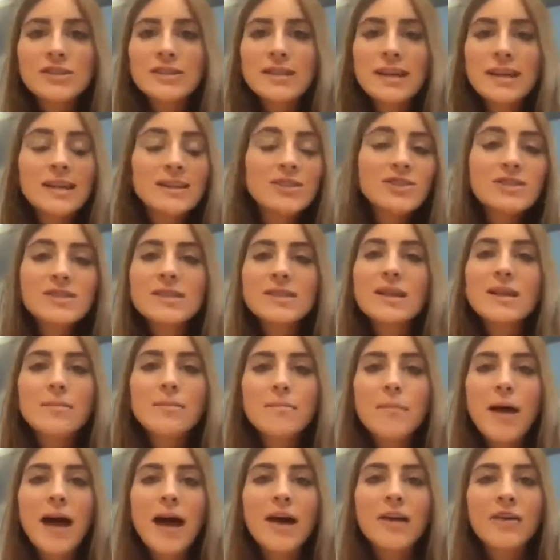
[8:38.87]
Like it just didn't
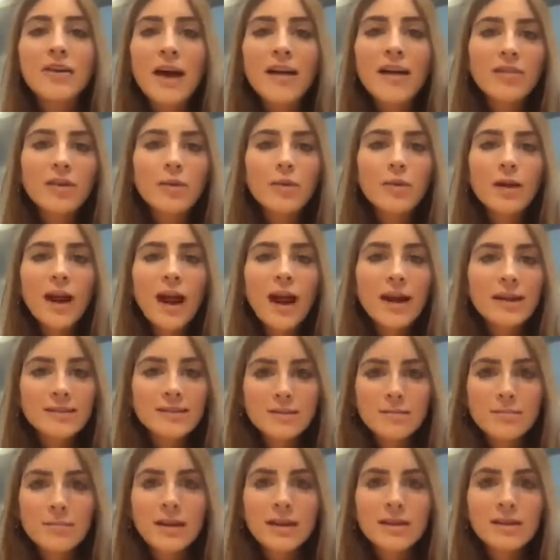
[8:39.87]
matter. Everyone had to
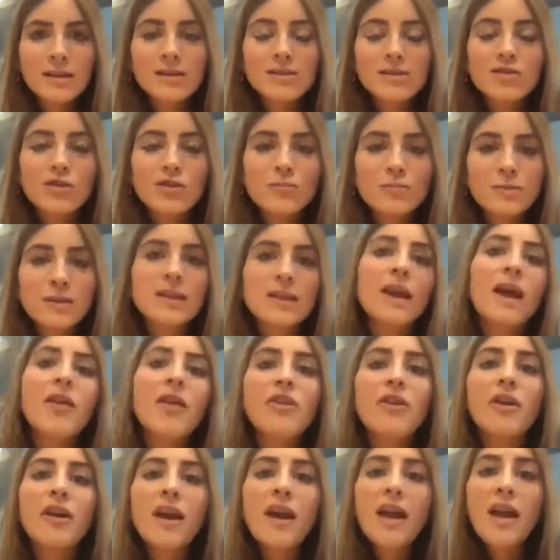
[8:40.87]
be in this group
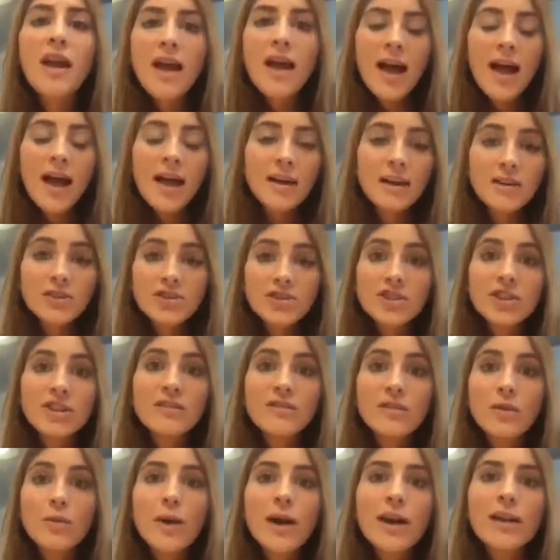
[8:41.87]
together and achieve
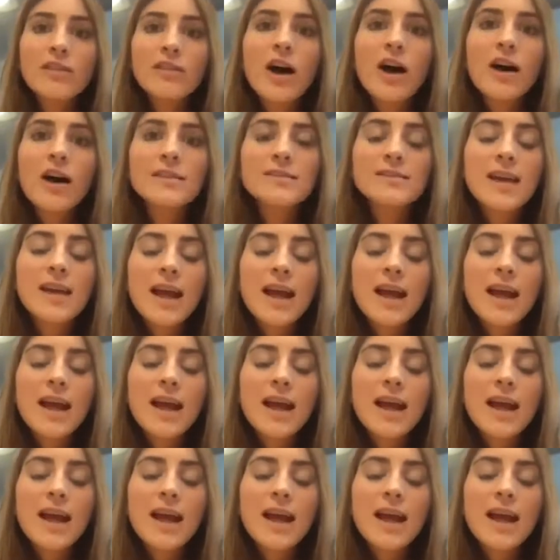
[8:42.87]
a weight loss.